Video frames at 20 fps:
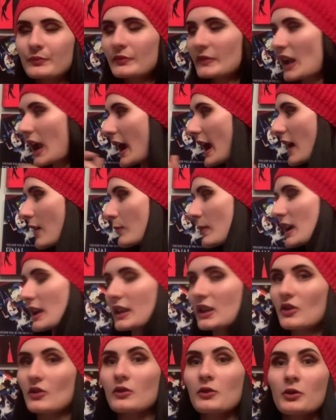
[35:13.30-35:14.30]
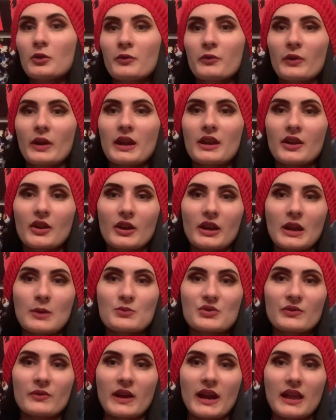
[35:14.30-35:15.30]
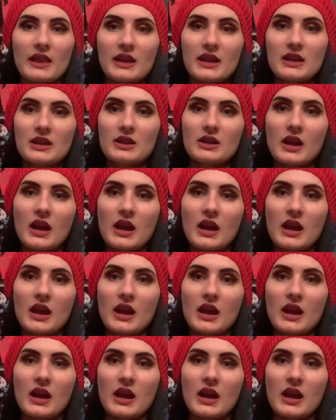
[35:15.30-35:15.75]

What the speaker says: have my cute little friend. Her name's Violet.